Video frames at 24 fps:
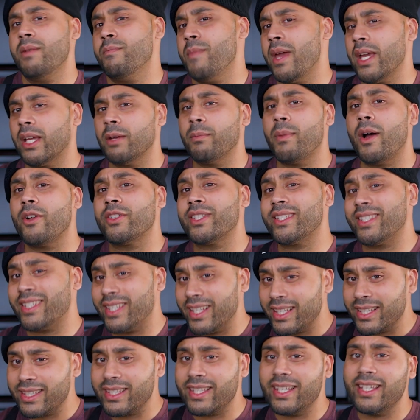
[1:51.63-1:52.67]
make about
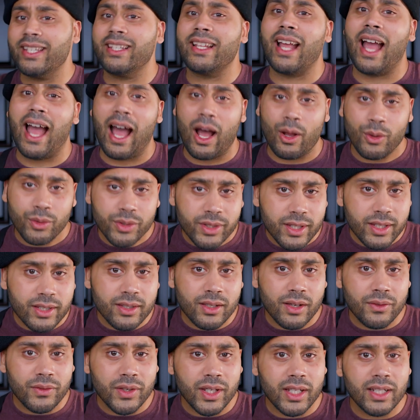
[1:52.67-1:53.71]
16 ounces
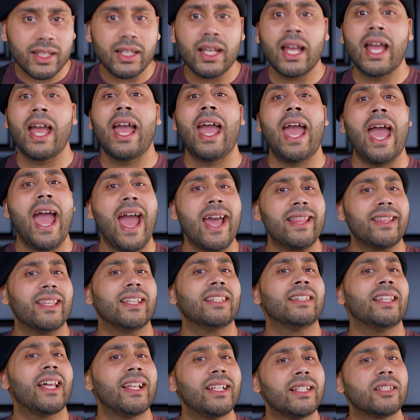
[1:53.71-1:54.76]
of it and then
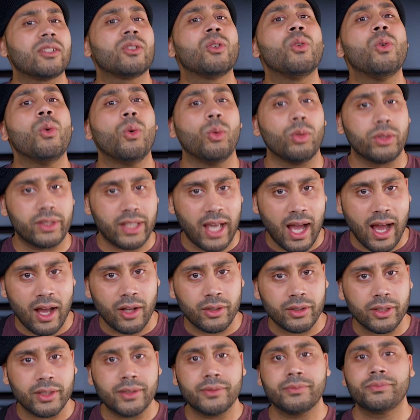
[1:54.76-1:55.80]
let it cool
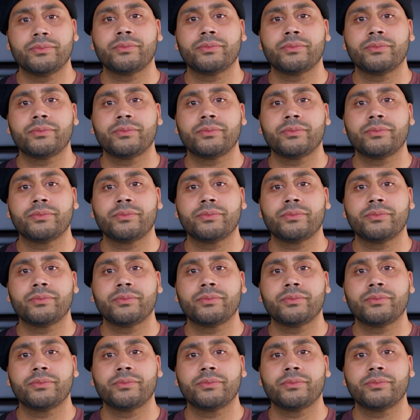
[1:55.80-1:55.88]
down.